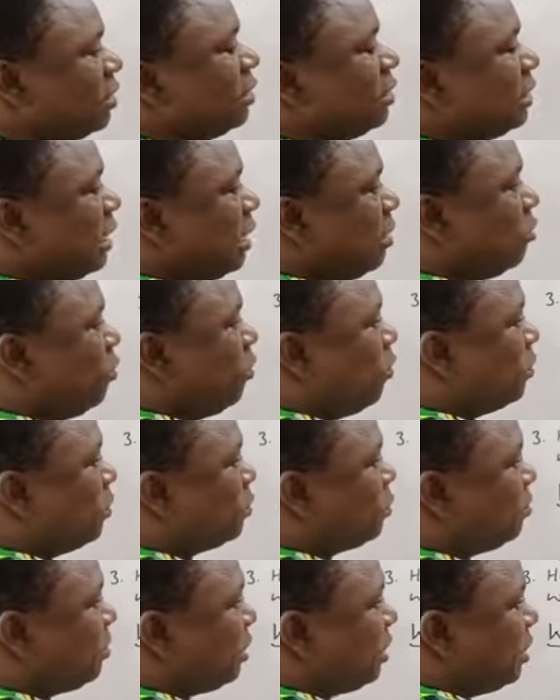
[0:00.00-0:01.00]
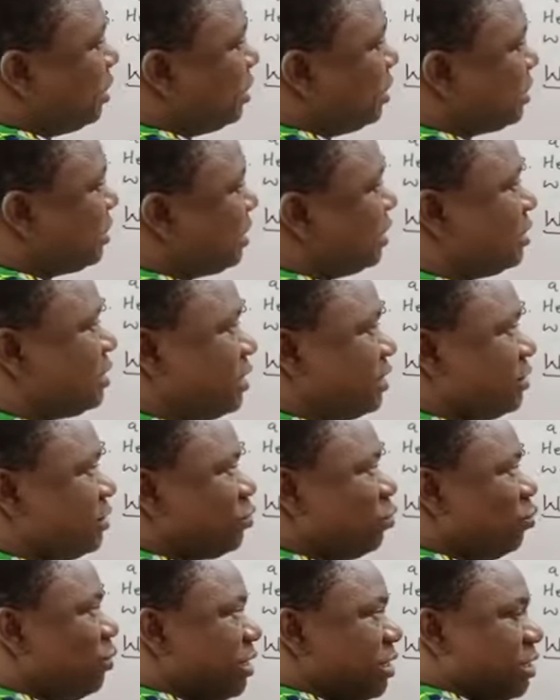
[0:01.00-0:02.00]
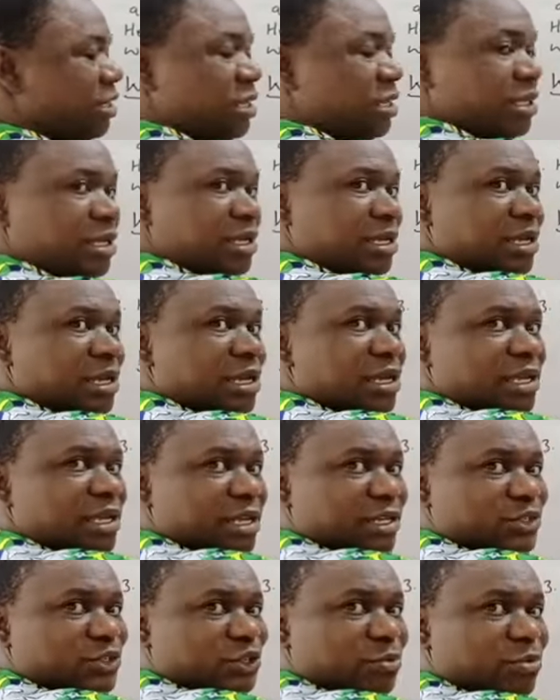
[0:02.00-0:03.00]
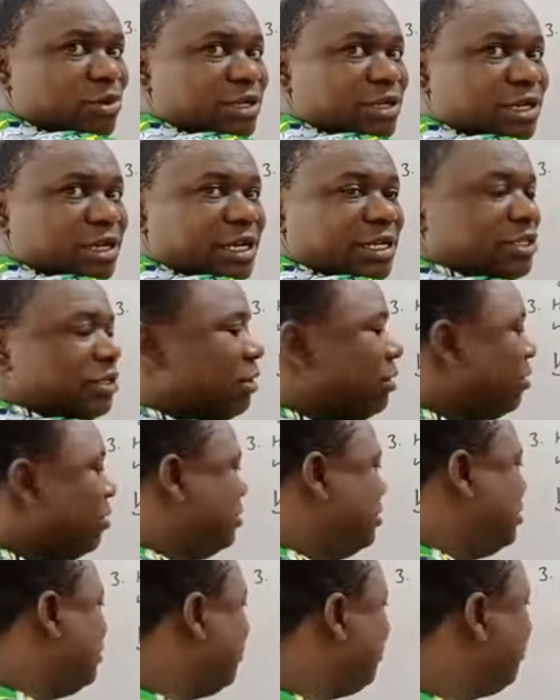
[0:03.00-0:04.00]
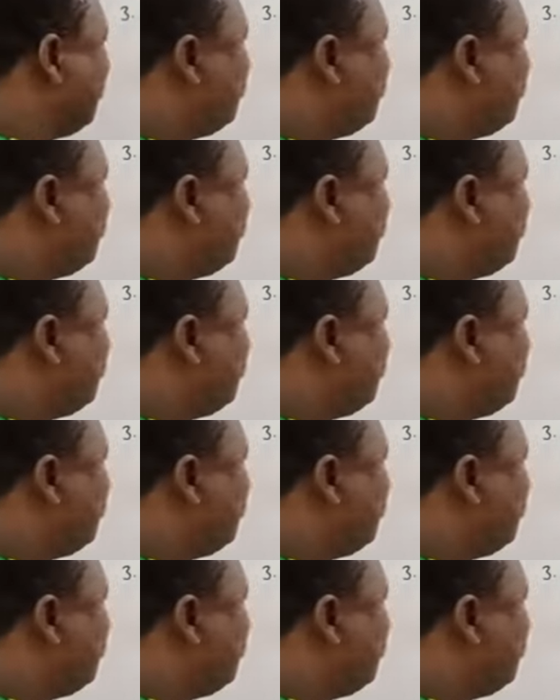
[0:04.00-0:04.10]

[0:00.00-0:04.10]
Now, we want to begin this sentence with the subordinate clause.